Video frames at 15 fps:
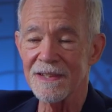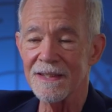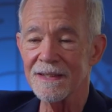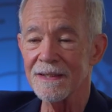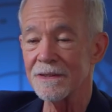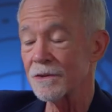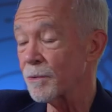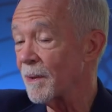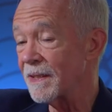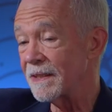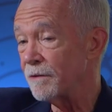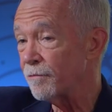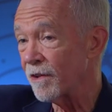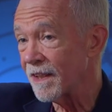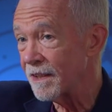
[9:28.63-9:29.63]
uh,
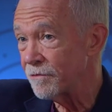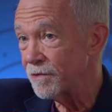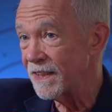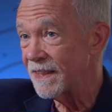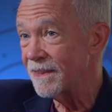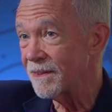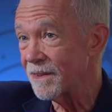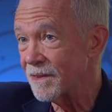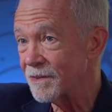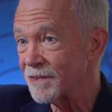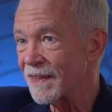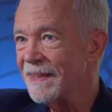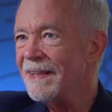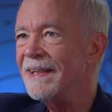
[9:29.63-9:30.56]
twenty-five years,